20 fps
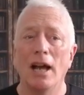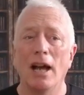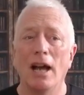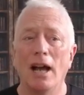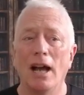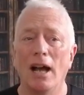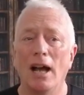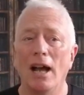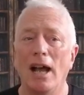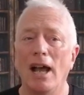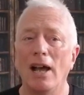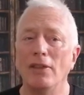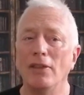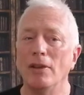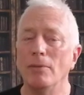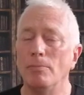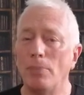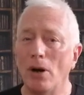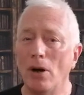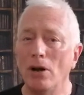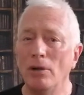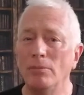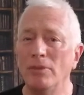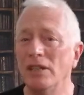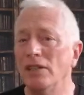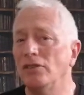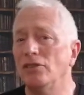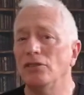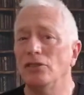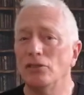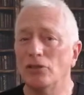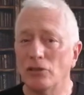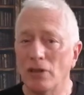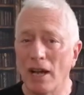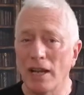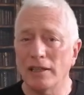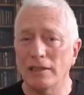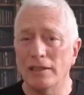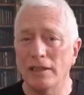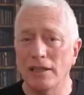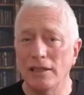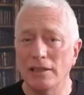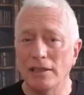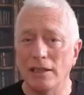and the barman is distracted,